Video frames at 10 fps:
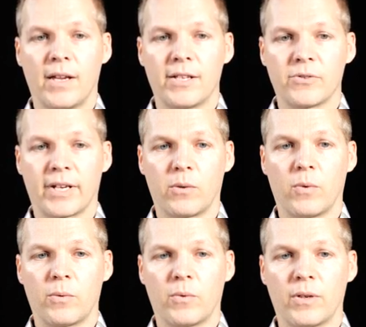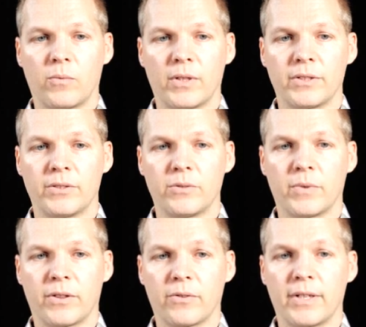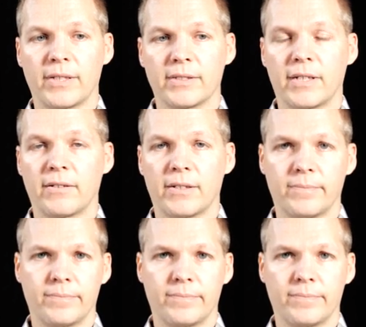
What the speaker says: And so I get 1, 1, 1, 2, 1, 3, etc.